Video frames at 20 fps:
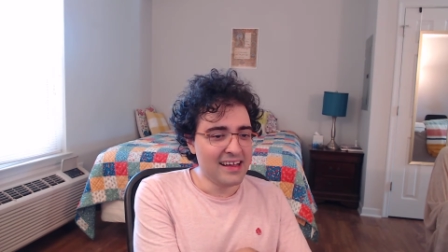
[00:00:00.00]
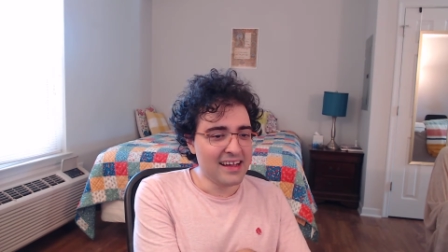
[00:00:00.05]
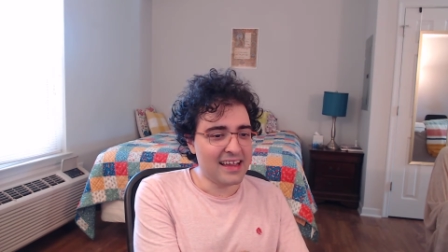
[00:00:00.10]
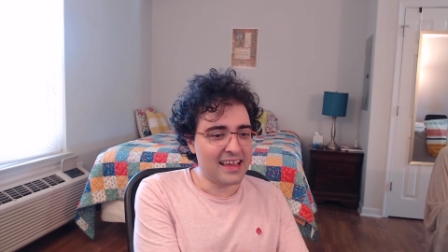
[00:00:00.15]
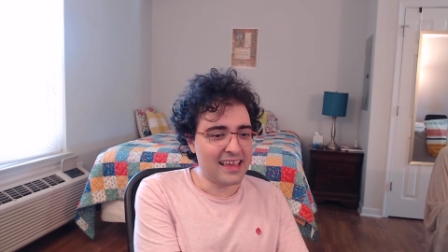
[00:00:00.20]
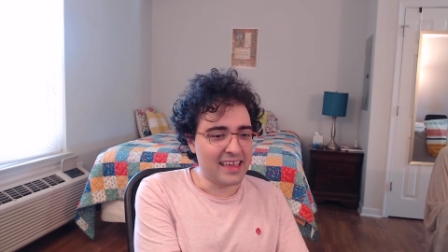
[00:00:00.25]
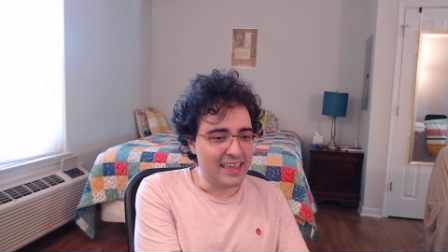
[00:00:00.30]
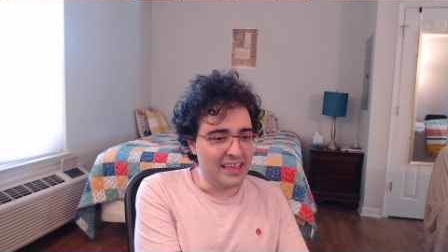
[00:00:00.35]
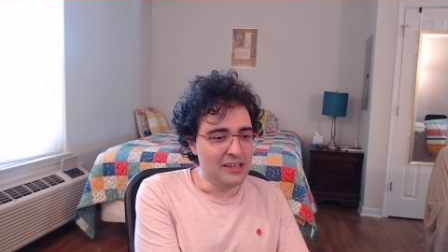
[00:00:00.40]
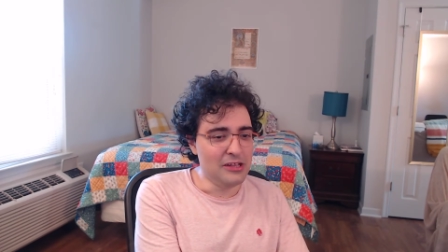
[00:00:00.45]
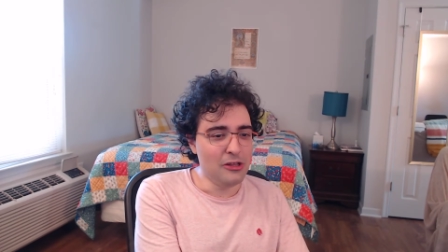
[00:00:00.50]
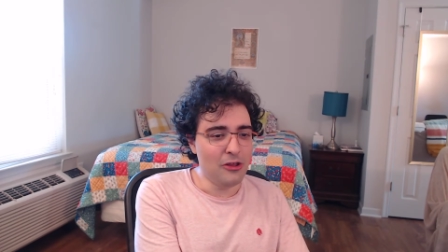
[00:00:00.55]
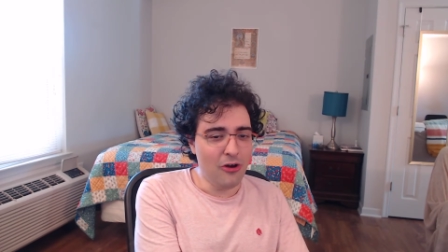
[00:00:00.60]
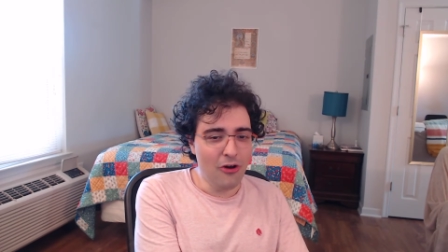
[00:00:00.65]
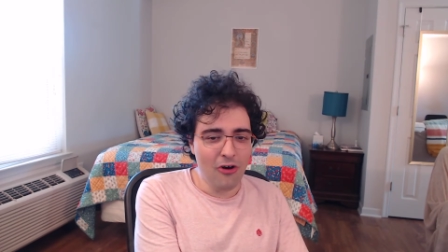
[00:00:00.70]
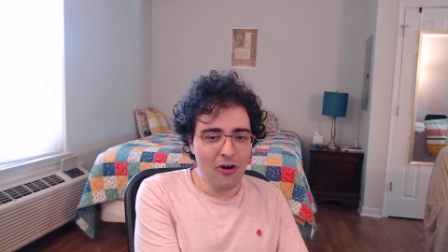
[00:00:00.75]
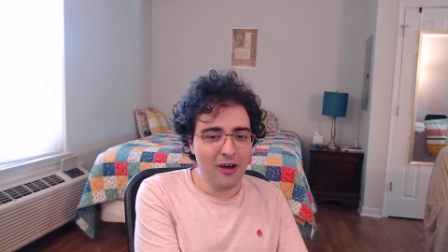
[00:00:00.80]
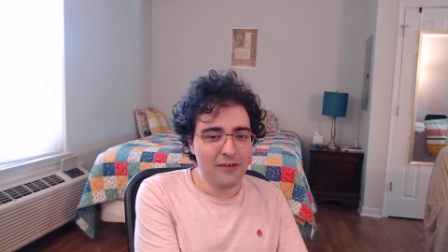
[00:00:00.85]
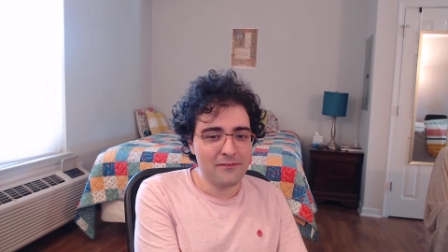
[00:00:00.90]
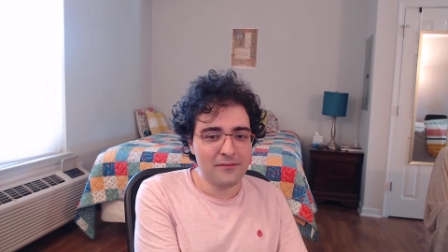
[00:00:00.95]
kill
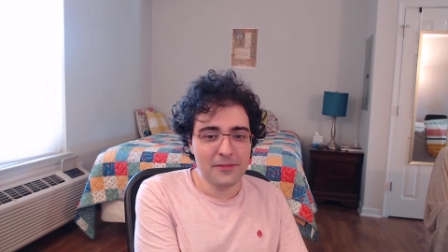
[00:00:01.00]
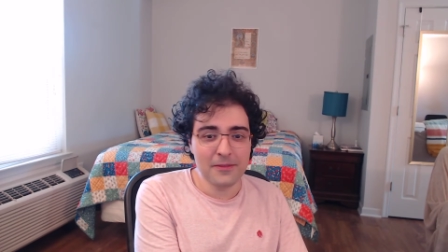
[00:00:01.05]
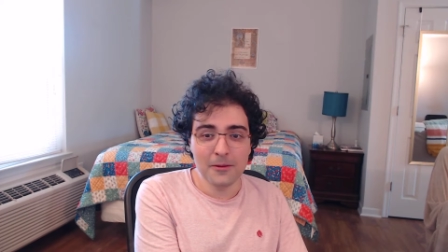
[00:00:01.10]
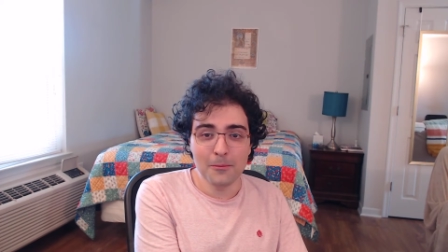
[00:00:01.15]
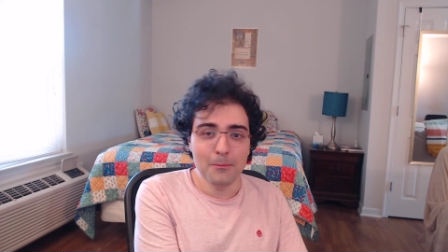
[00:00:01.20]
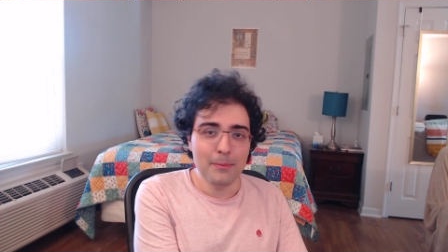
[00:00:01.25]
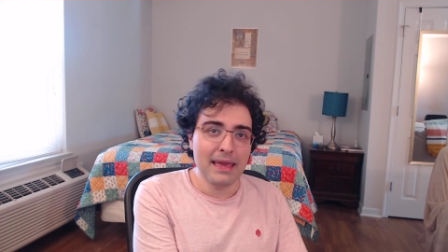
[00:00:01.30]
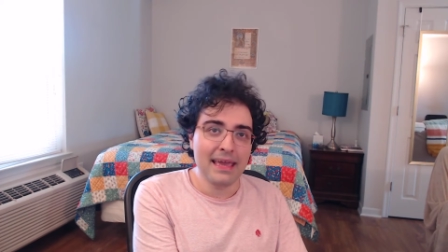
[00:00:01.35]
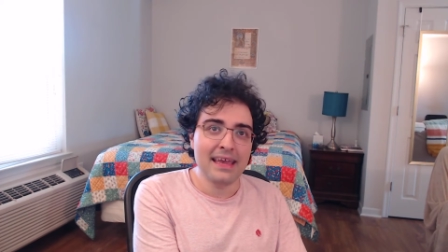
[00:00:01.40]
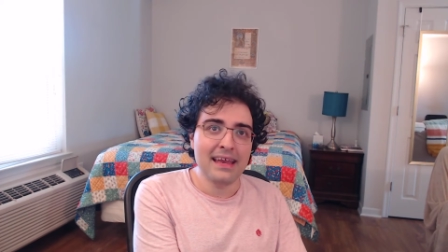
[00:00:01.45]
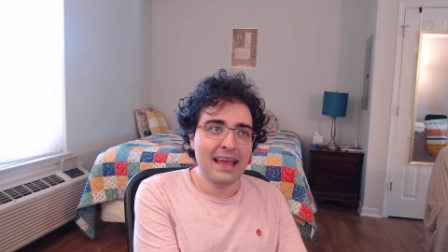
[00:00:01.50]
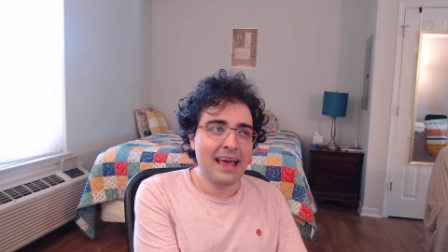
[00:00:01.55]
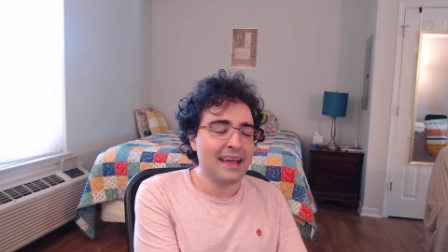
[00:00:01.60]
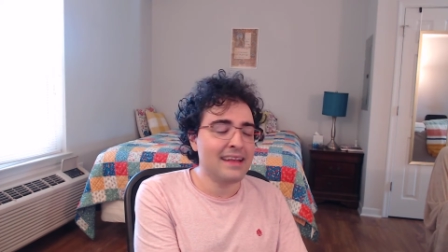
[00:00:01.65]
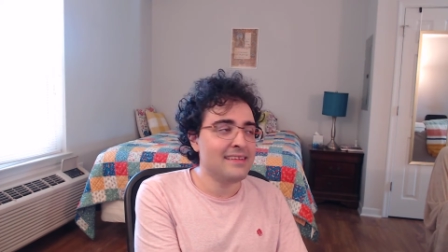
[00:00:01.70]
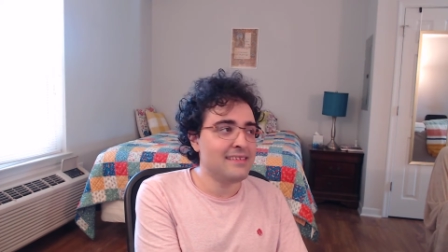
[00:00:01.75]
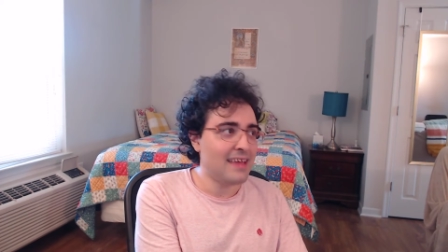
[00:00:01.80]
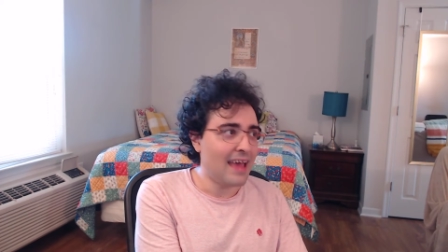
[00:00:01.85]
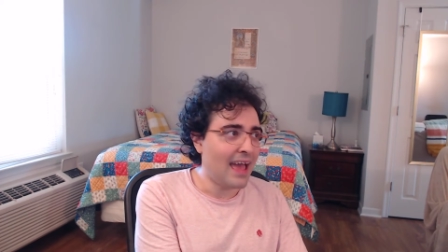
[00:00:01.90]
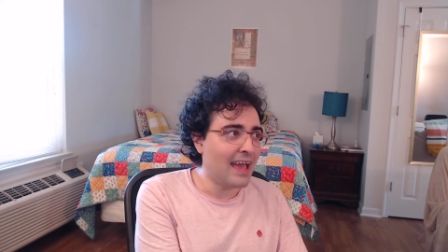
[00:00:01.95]
off the main
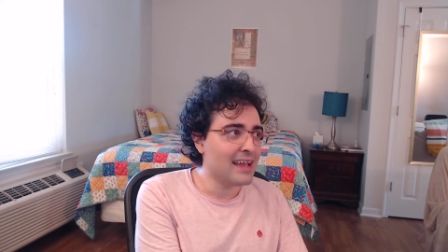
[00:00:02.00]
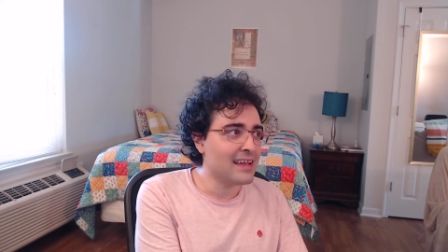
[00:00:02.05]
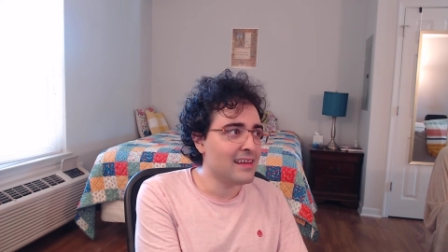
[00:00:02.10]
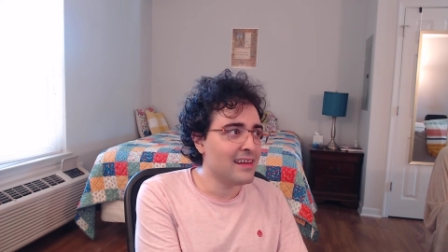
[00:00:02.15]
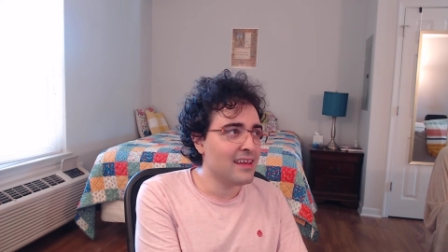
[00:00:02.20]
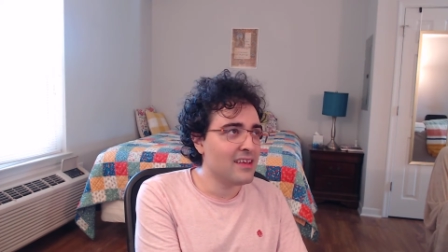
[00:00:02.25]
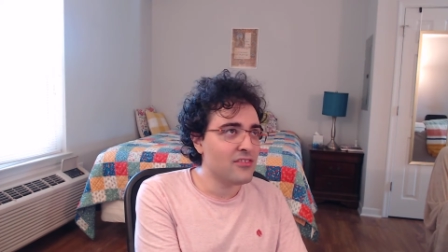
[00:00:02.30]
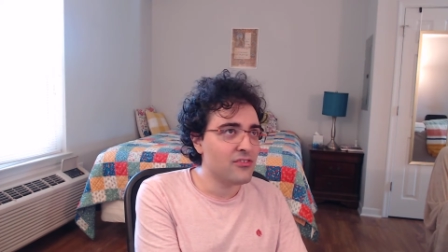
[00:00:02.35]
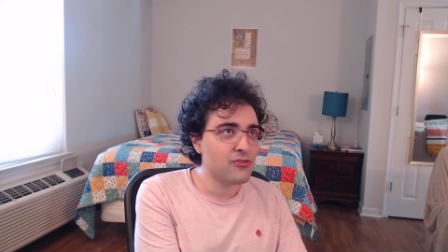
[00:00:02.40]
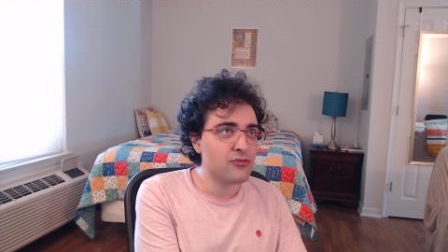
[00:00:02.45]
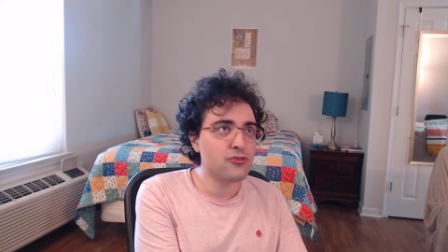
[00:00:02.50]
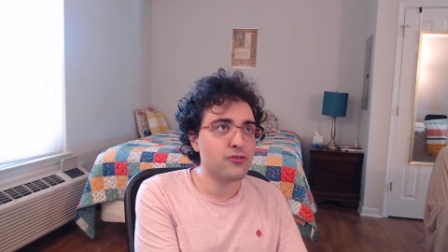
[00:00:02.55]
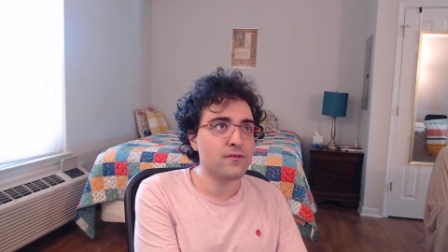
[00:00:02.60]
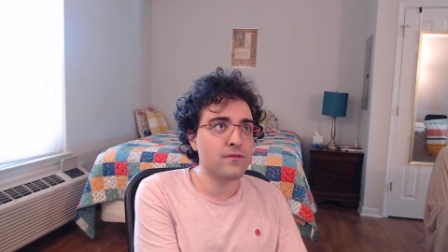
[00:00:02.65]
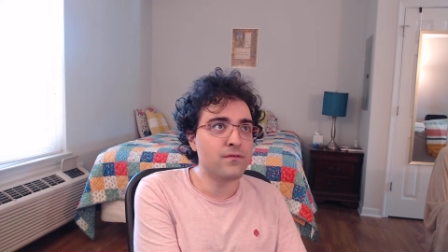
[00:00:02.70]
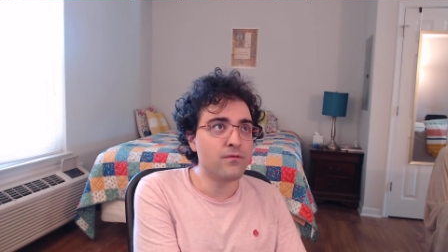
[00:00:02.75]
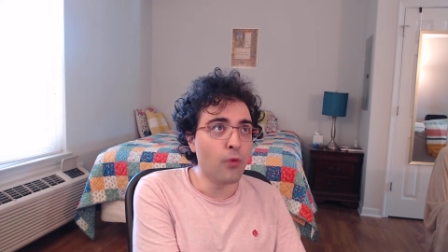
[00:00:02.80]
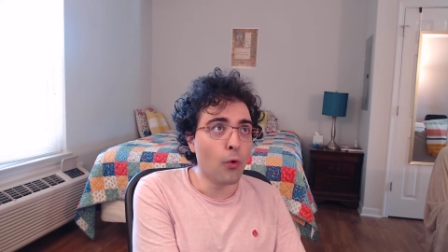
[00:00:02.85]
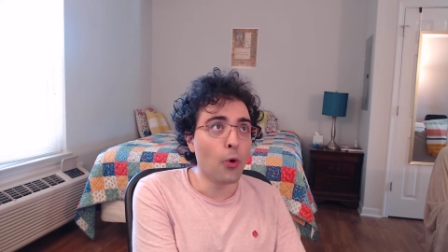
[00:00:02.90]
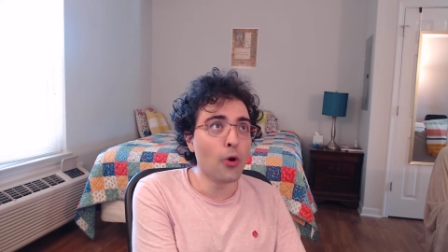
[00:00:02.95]
antagonist
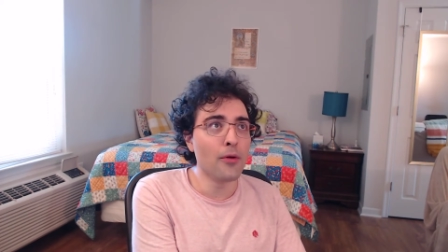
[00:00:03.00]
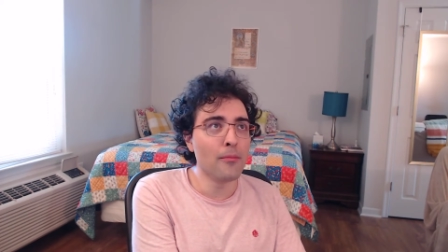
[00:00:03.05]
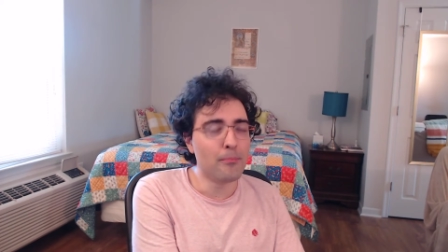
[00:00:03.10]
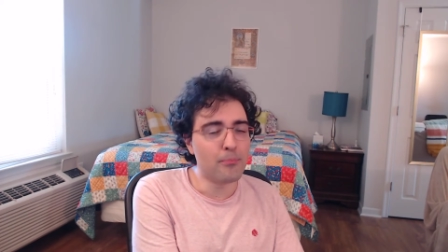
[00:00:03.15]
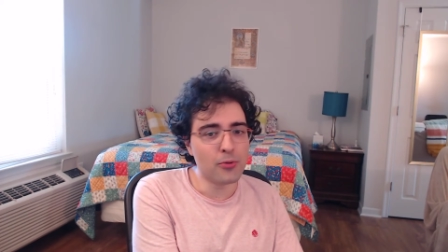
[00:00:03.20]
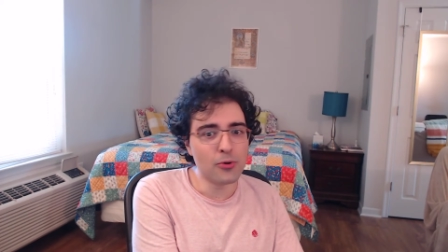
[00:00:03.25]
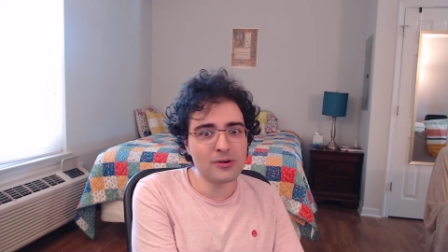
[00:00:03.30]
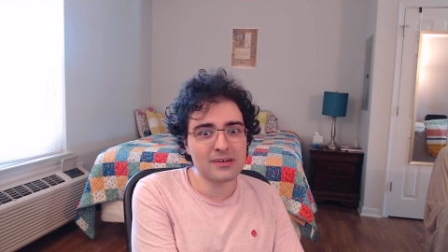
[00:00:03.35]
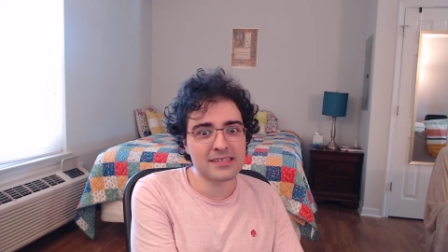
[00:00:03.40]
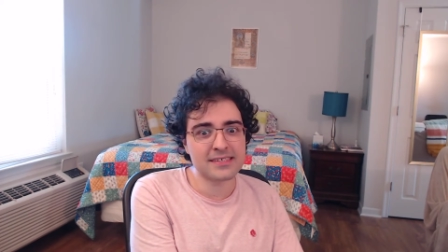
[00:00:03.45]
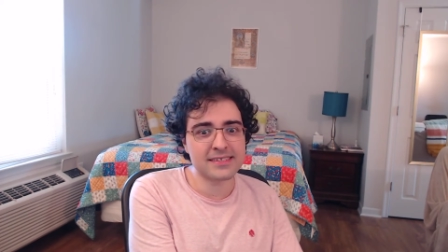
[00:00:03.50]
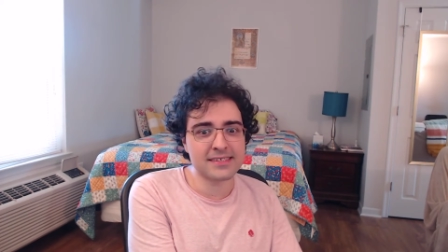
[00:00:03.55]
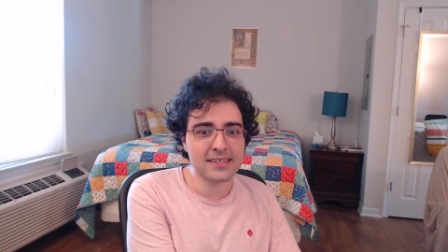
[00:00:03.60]
4 books